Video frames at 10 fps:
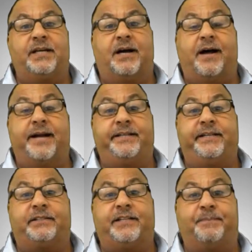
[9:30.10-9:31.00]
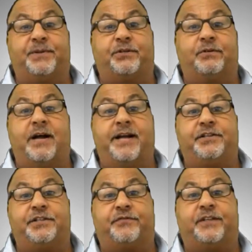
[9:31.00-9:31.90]
the ideal temperature
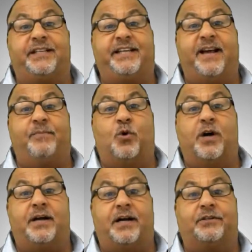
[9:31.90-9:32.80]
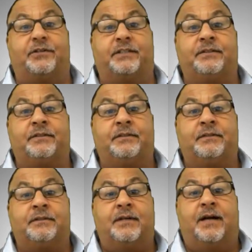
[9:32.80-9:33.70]
ranges for the Chem 100
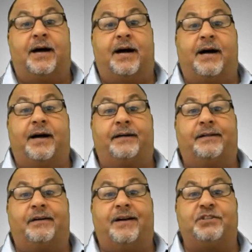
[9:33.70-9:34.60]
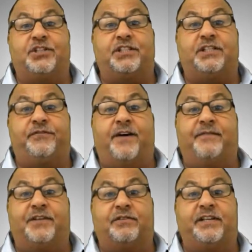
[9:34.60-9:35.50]
are around
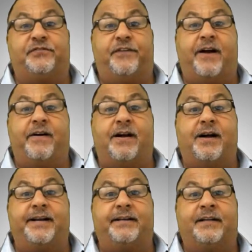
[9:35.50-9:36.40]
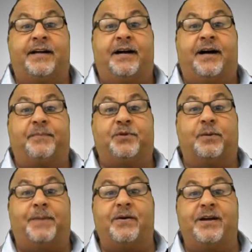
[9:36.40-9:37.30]
65 degrees Fahrenheit up
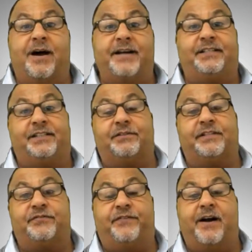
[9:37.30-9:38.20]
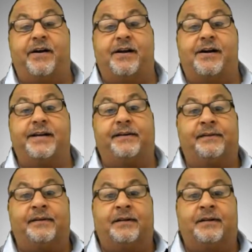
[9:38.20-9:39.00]
to about 90 degrees Fahrenheit.